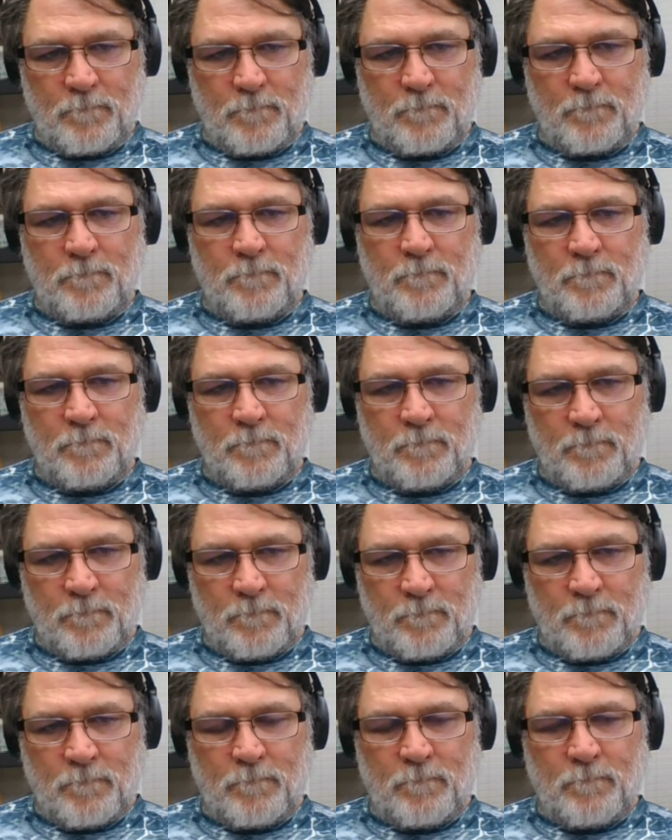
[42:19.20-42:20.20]

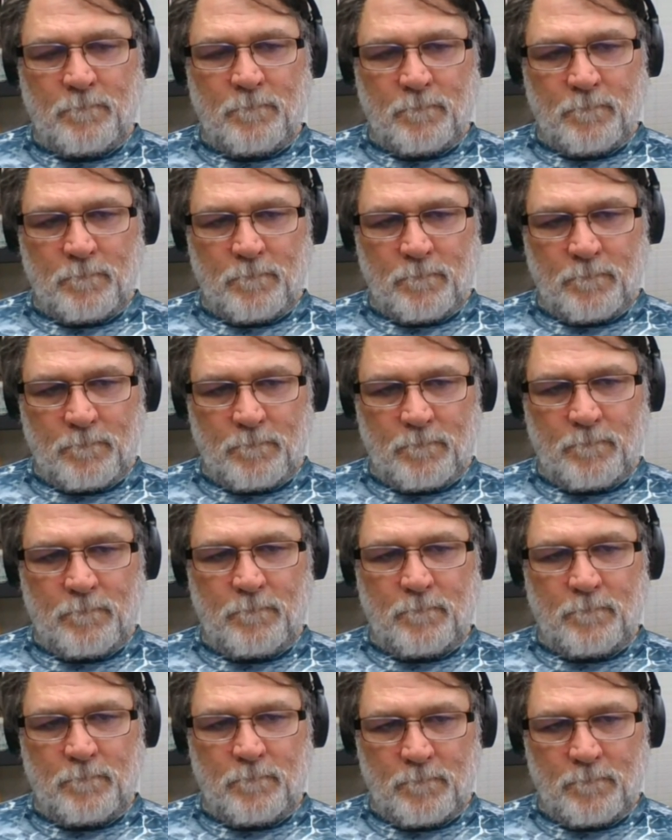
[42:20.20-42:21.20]

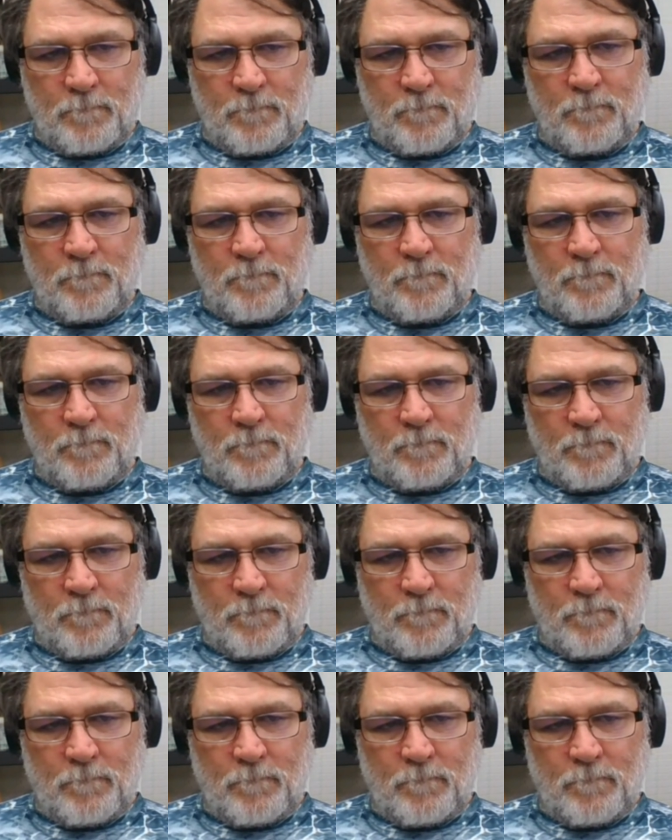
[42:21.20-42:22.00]
No words are spoken by the person on screen.